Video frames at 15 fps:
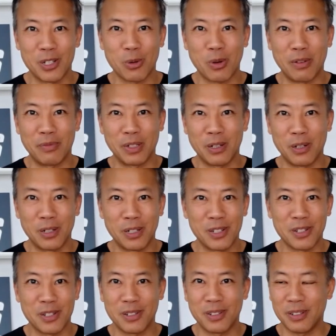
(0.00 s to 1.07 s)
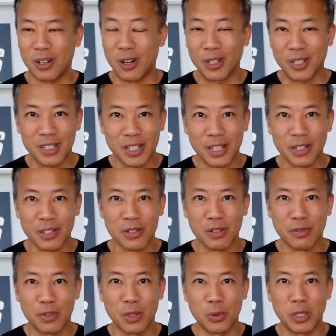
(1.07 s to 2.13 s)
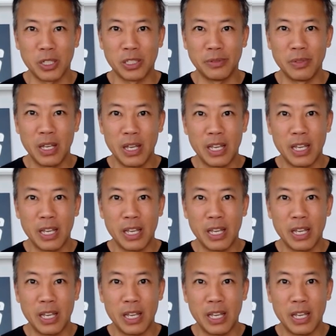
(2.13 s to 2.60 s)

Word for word: graphic artists, architects, if you will,